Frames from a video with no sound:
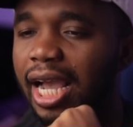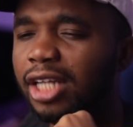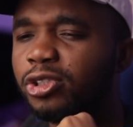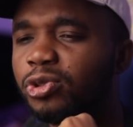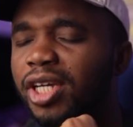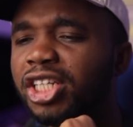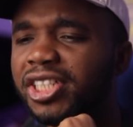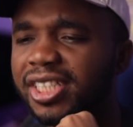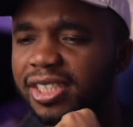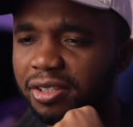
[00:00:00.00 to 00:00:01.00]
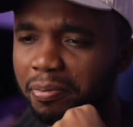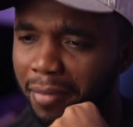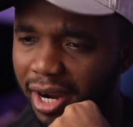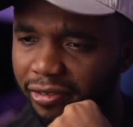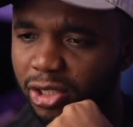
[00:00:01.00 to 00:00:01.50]
And today she's
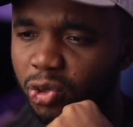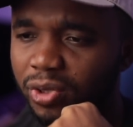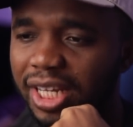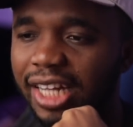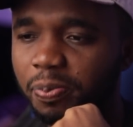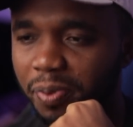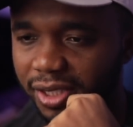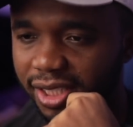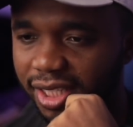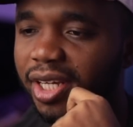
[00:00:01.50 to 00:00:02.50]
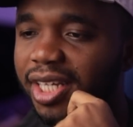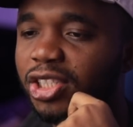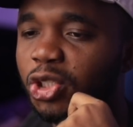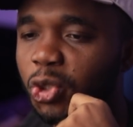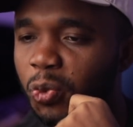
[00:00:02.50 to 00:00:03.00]
married to that person.
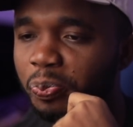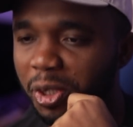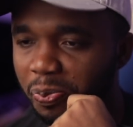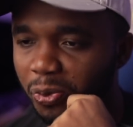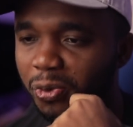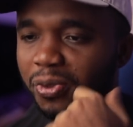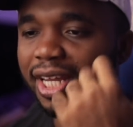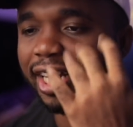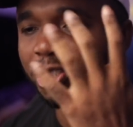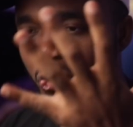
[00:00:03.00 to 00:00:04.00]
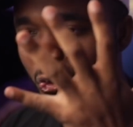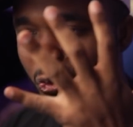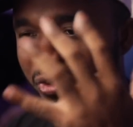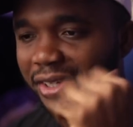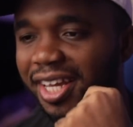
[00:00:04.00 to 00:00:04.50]
It's you people that know.
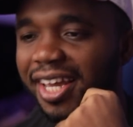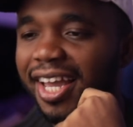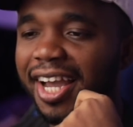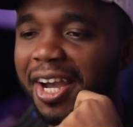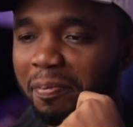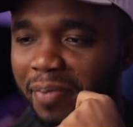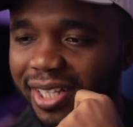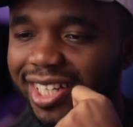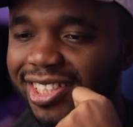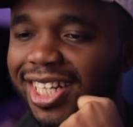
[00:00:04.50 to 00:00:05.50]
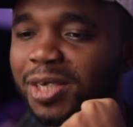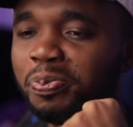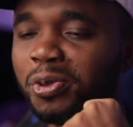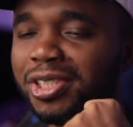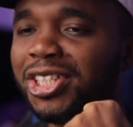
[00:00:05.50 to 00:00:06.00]
Better start
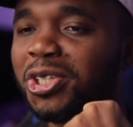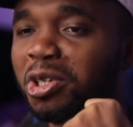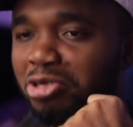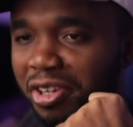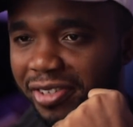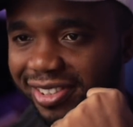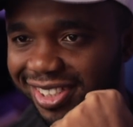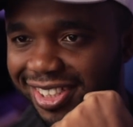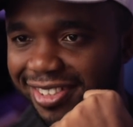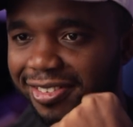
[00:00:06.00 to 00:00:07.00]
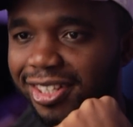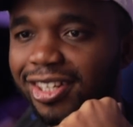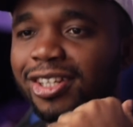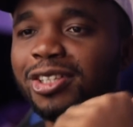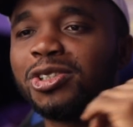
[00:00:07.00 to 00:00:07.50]
posting your cravings.
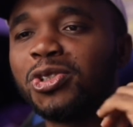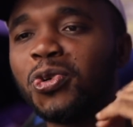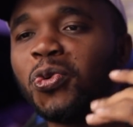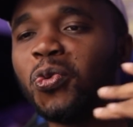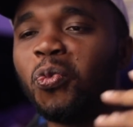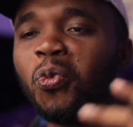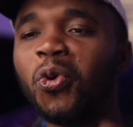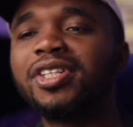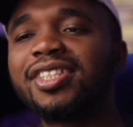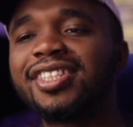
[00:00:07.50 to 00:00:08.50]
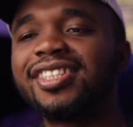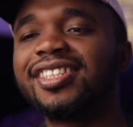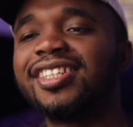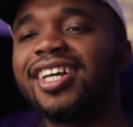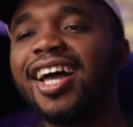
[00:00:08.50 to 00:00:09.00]
So
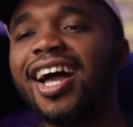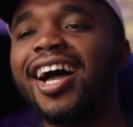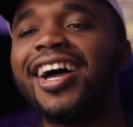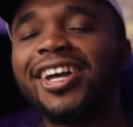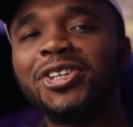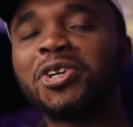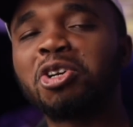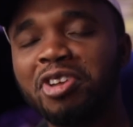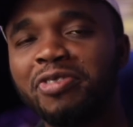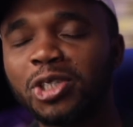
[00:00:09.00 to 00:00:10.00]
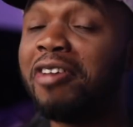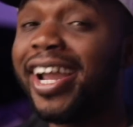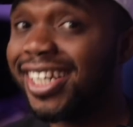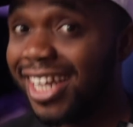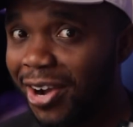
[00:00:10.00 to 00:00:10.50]
what's your cravings?
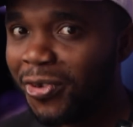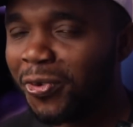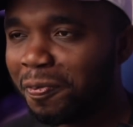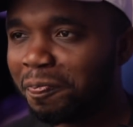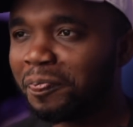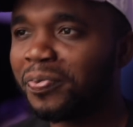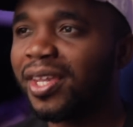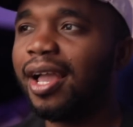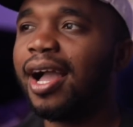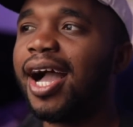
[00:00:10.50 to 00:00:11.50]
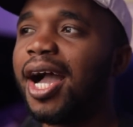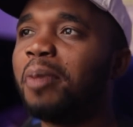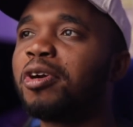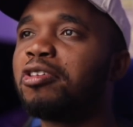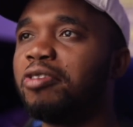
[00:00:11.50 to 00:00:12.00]
Right now,
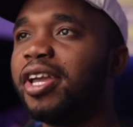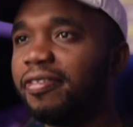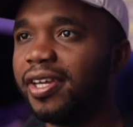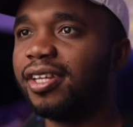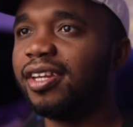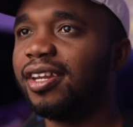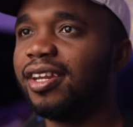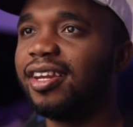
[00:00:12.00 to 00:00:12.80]
I'm craving